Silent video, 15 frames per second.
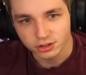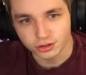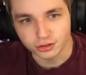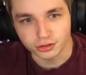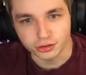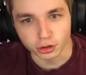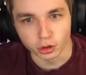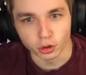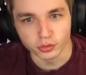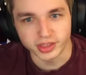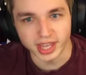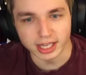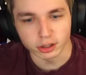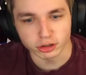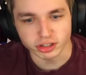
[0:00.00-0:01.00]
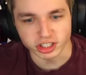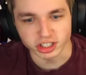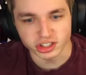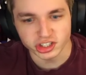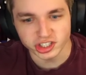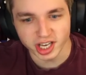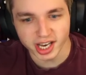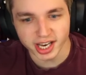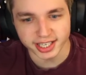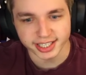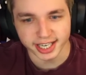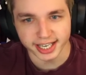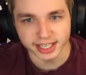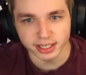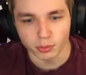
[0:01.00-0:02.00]
Dude, that looks insane. Can
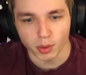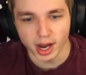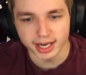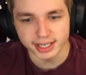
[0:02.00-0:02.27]
I get a wide